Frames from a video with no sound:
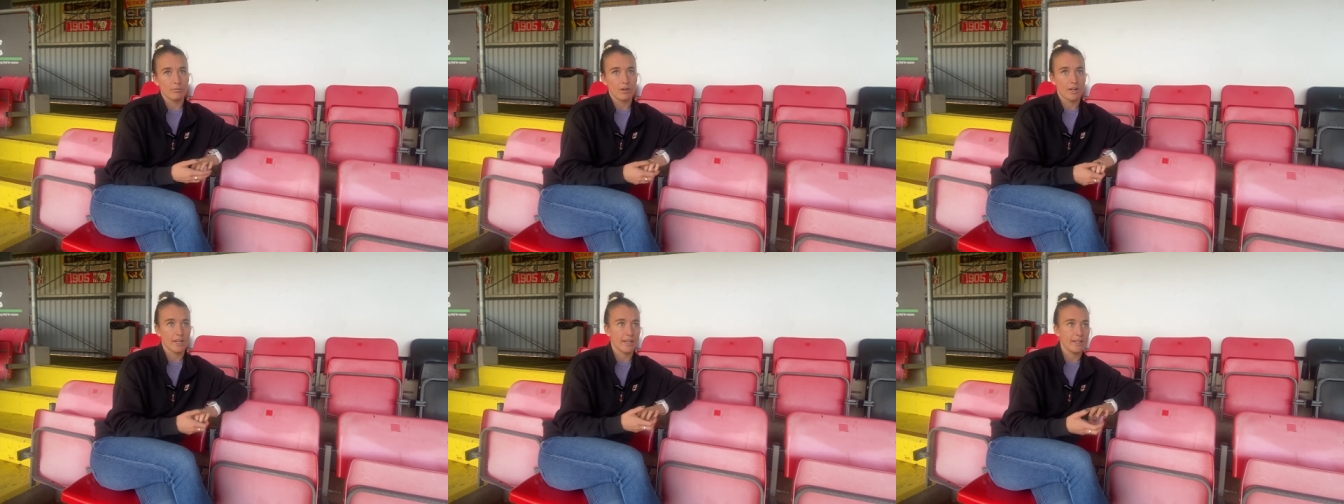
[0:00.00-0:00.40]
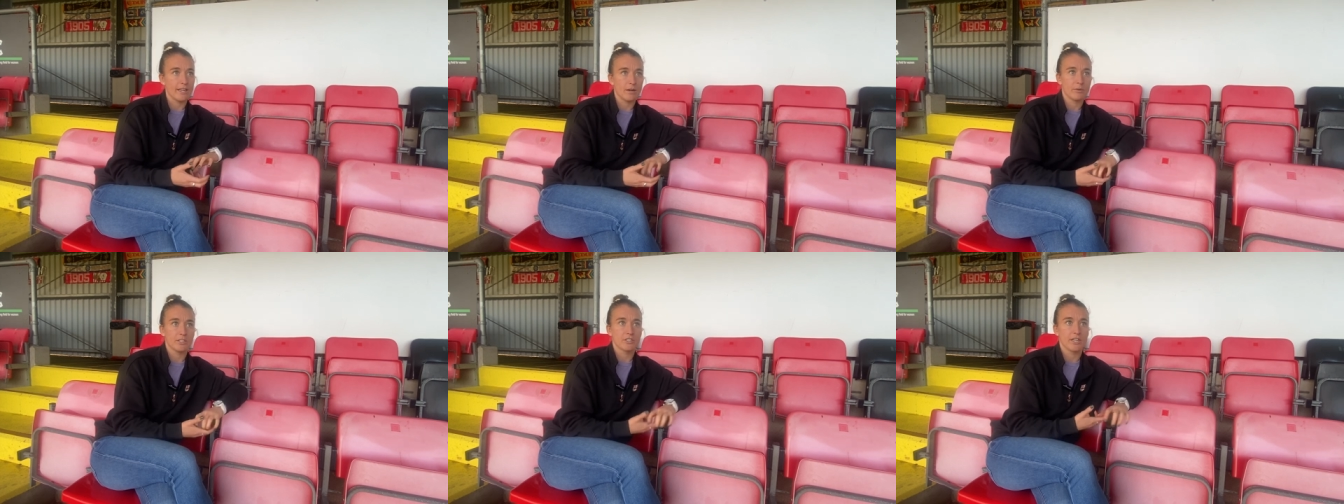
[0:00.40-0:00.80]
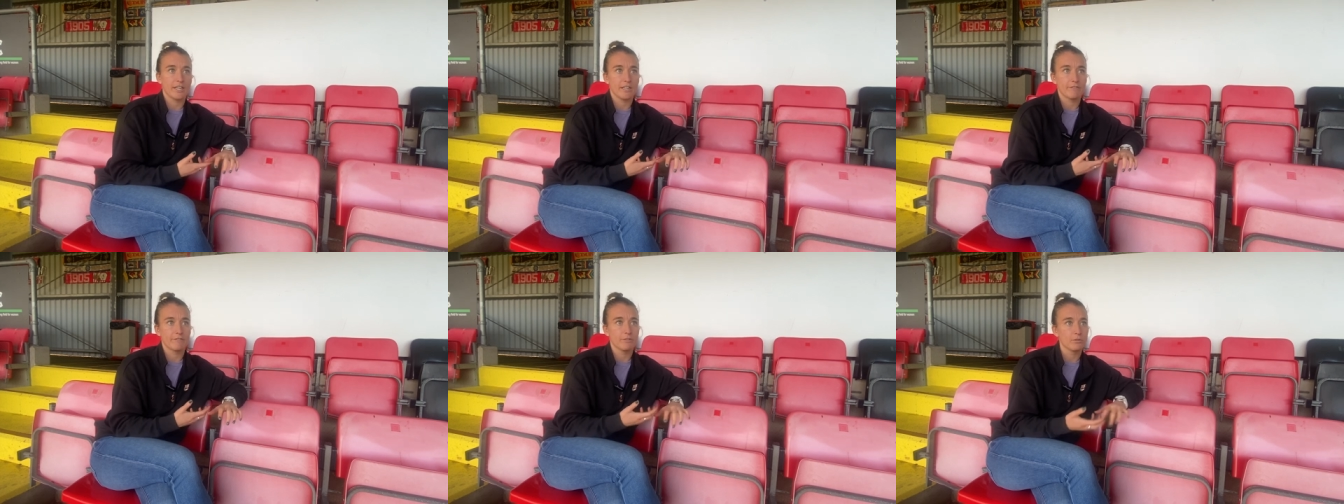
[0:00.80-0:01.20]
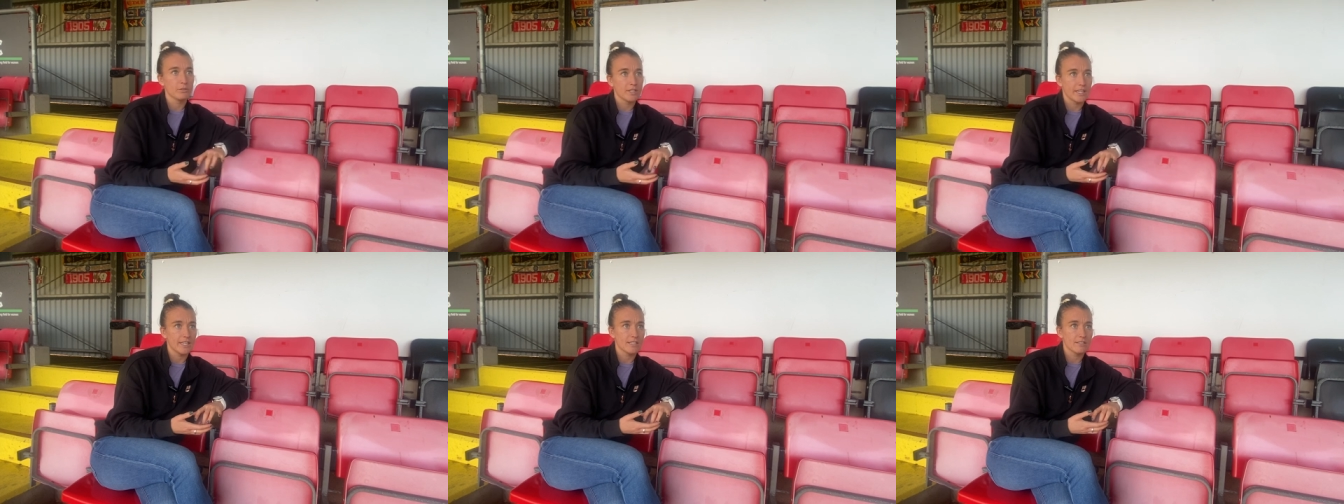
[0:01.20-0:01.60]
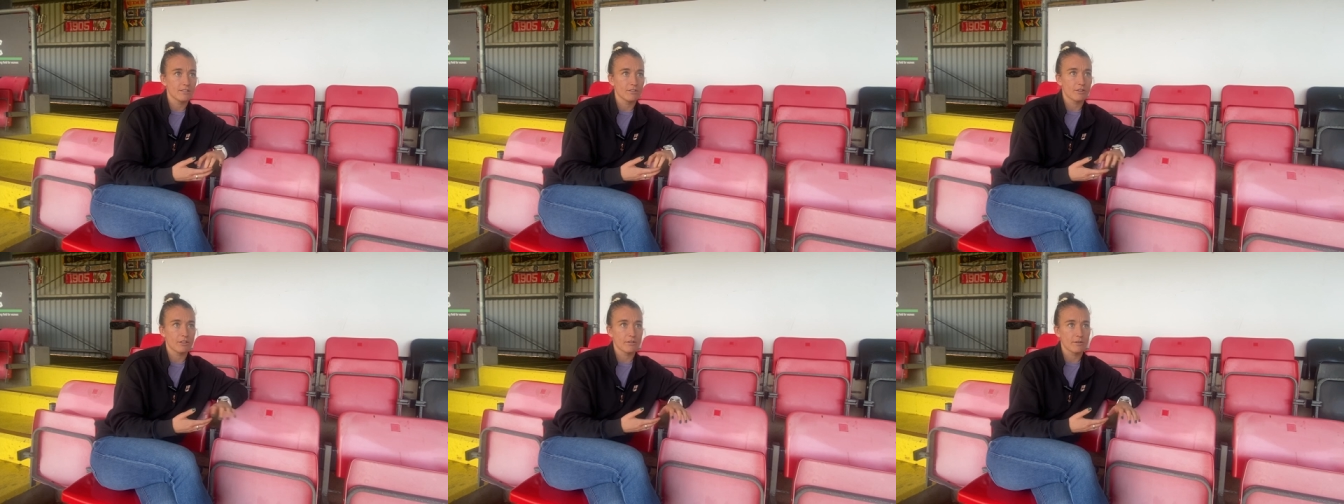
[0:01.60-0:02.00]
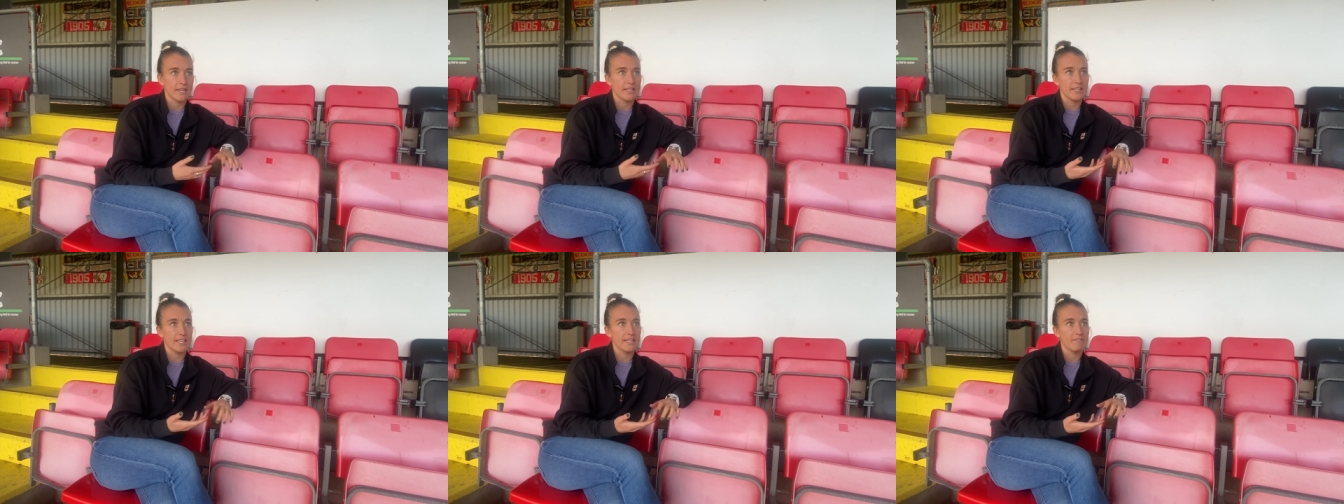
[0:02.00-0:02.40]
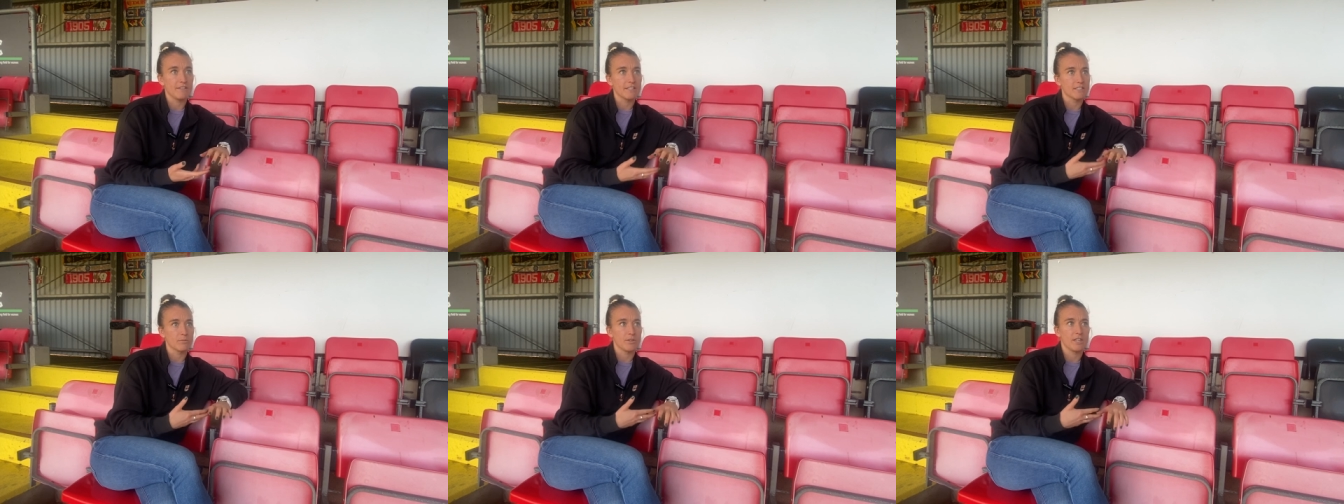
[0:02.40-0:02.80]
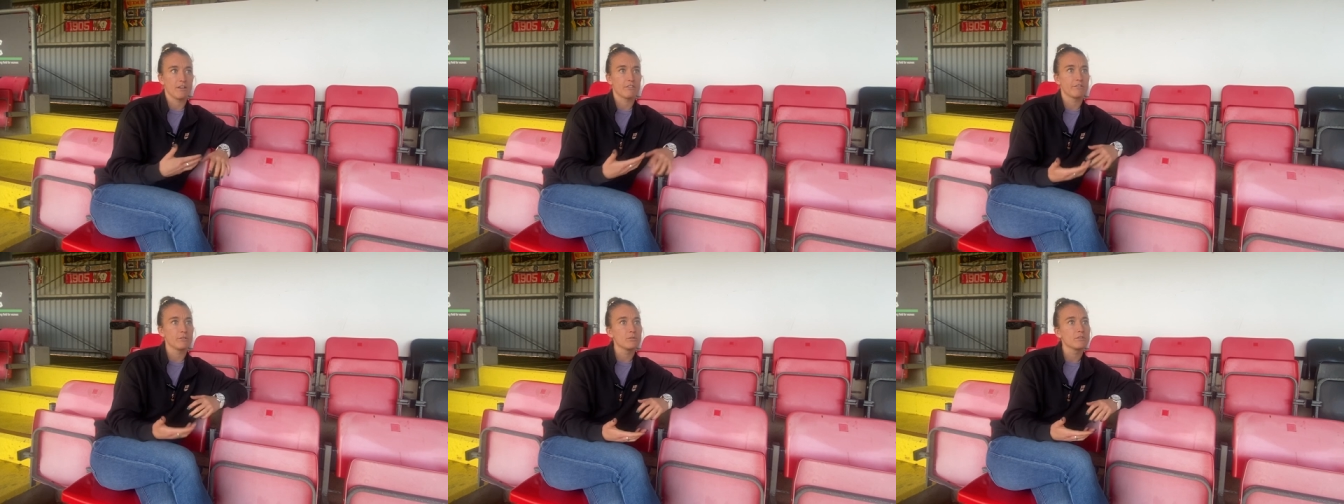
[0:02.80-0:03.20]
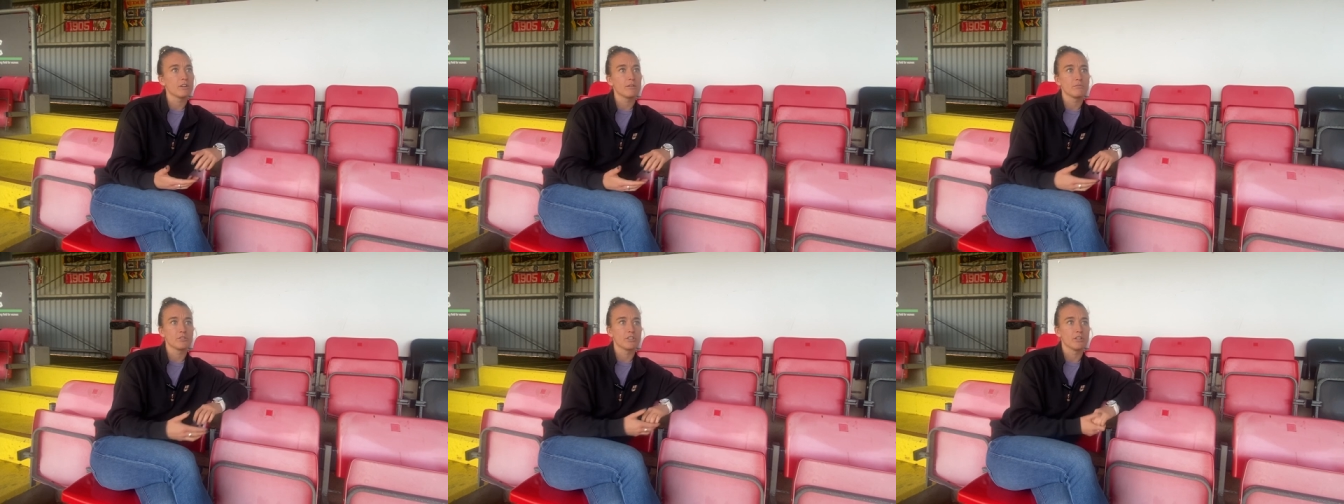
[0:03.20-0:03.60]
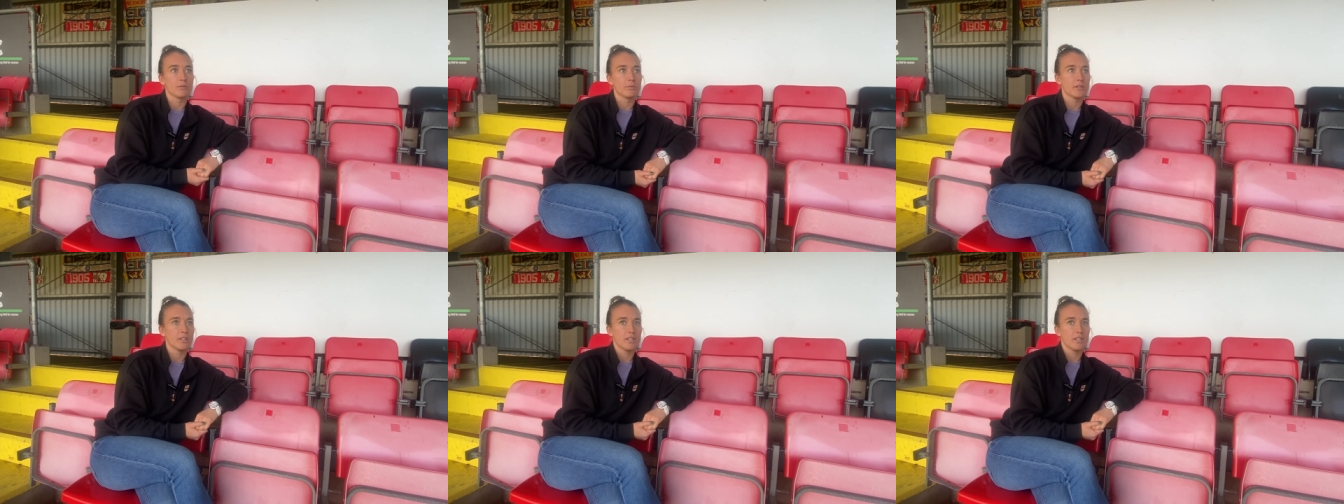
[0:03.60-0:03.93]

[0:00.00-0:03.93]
okay now we're training four days not three in the evening so when you have a full-time job